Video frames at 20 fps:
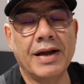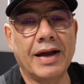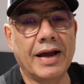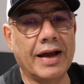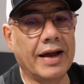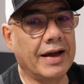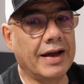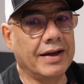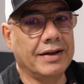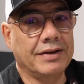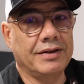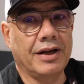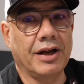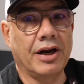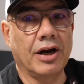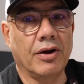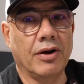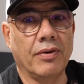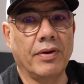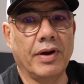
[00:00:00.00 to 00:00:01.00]
And
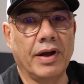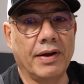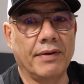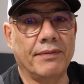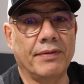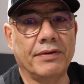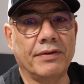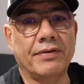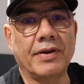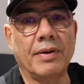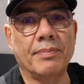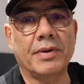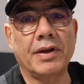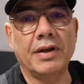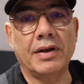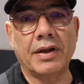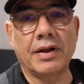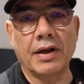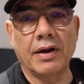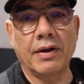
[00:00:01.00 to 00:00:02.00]
if it's
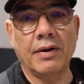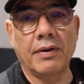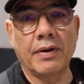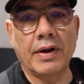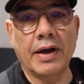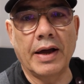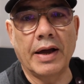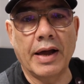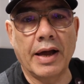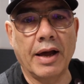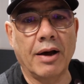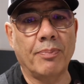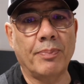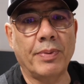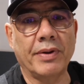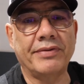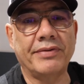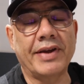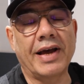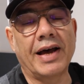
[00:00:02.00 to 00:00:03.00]
something to
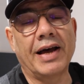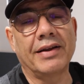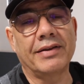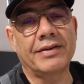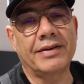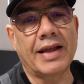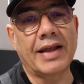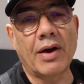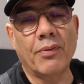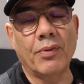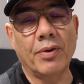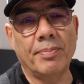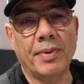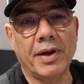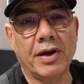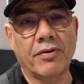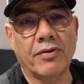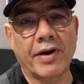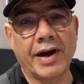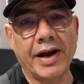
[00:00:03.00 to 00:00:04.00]
help us out, that would
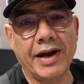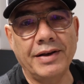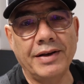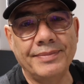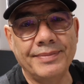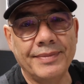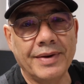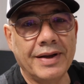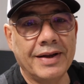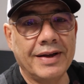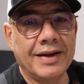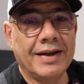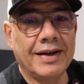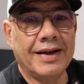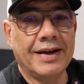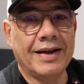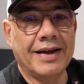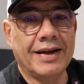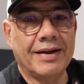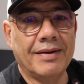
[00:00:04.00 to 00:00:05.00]
be great.
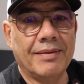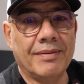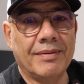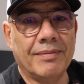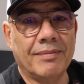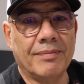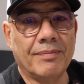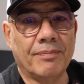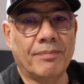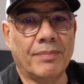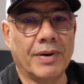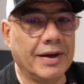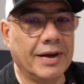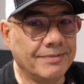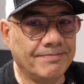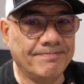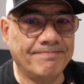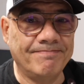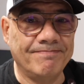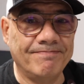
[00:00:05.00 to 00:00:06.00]

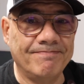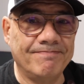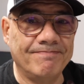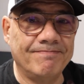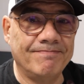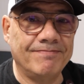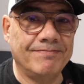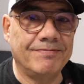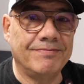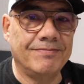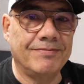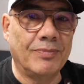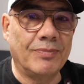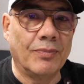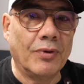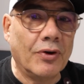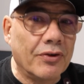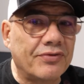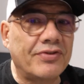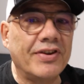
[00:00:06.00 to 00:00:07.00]
But
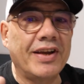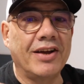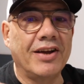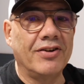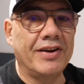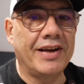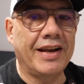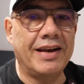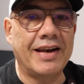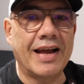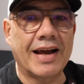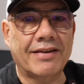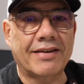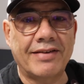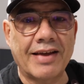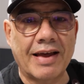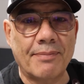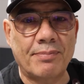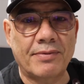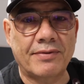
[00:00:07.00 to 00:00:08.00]
we'll see you on the
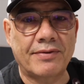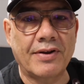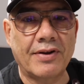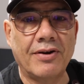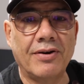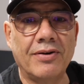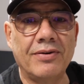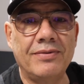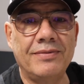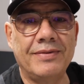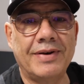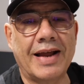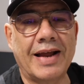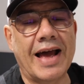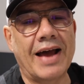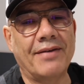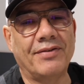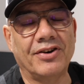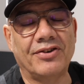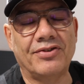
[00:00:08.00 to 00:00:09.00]
next episode.
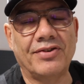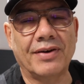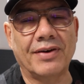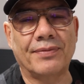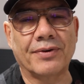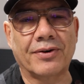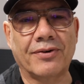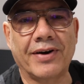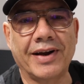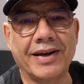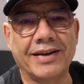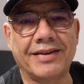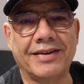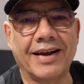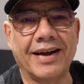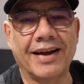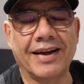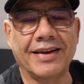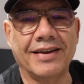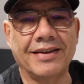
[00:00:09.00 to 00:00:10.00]
Have yourself a great
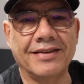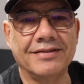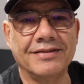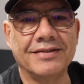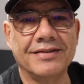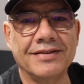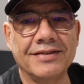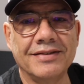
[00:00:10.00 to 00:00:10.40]
day.